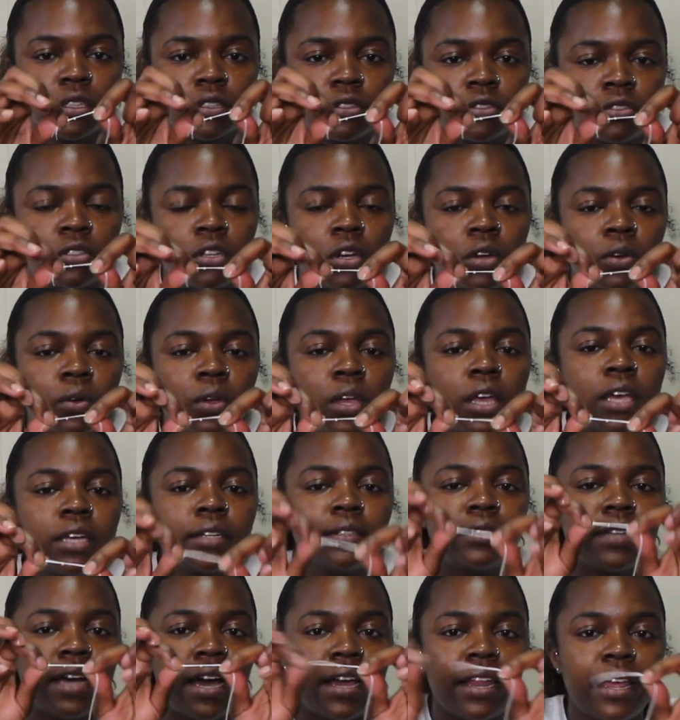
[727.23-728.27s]
So
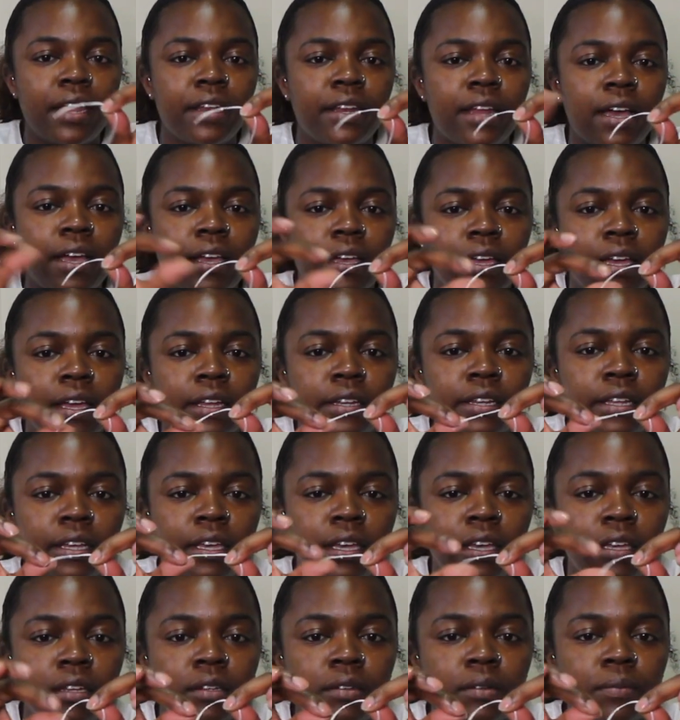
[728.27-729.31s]
tie that knot at the
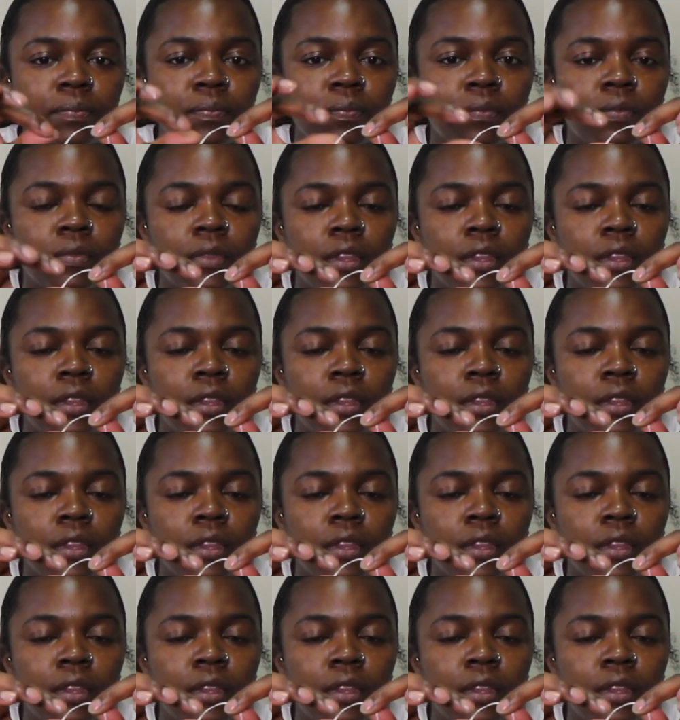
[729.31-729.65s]
end,